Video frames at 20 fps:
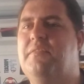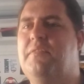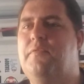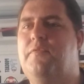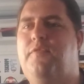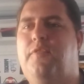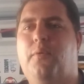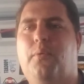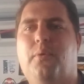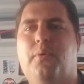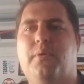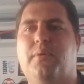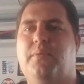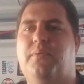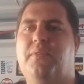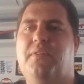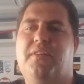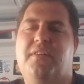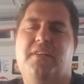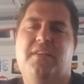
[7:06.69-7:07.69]
Ford,
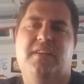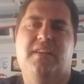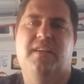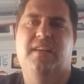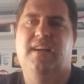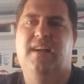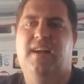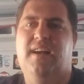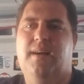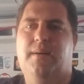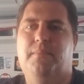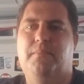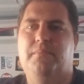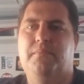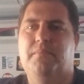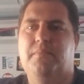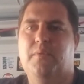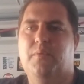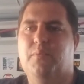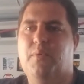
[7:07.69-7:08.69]
um,
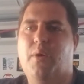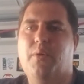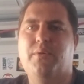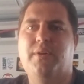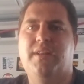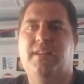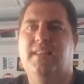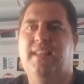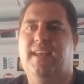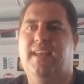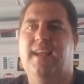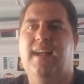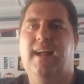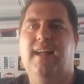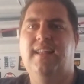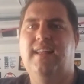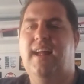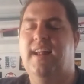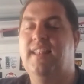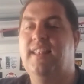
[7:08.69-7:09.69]
Ronon. Like
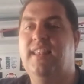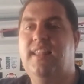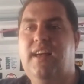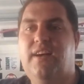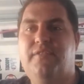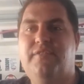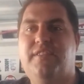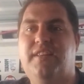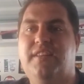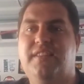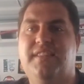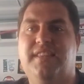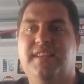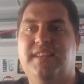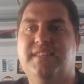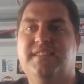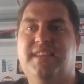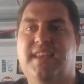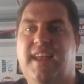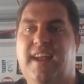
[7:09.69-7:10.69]
I, I loved
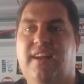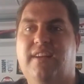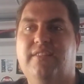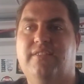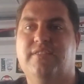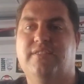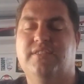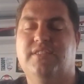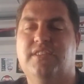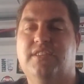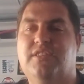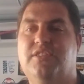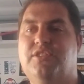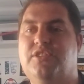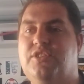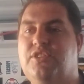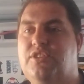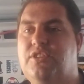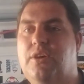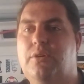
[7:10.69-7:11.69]
these characters.
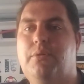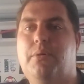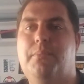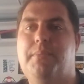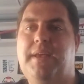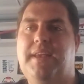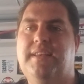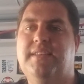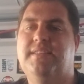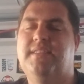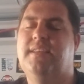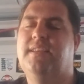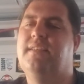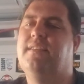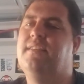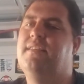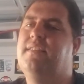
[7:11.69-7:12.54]
So amazing